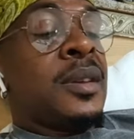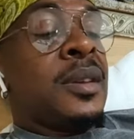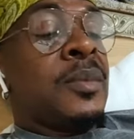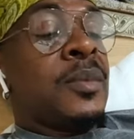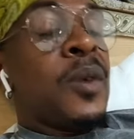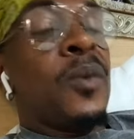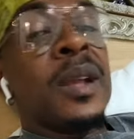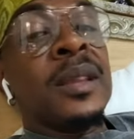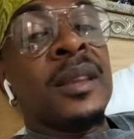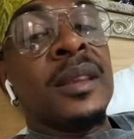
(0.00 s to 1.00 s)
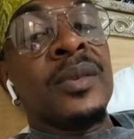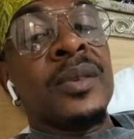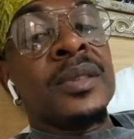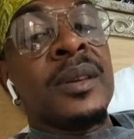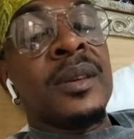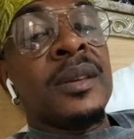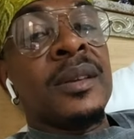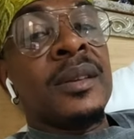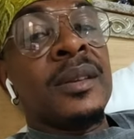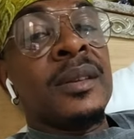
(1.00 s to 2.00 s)
But one thing you know, say,
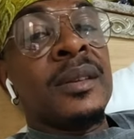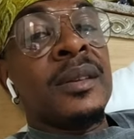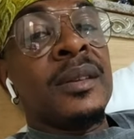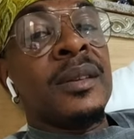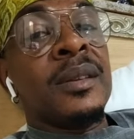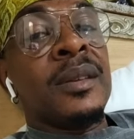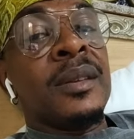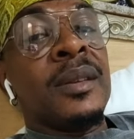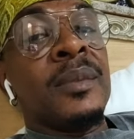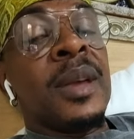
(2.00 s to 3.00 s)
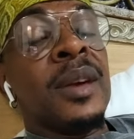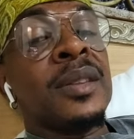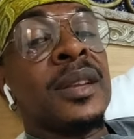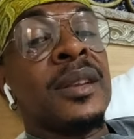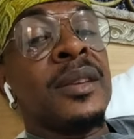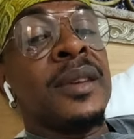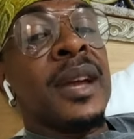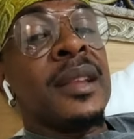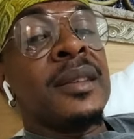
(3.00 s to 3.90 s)
me I go tell you the reality.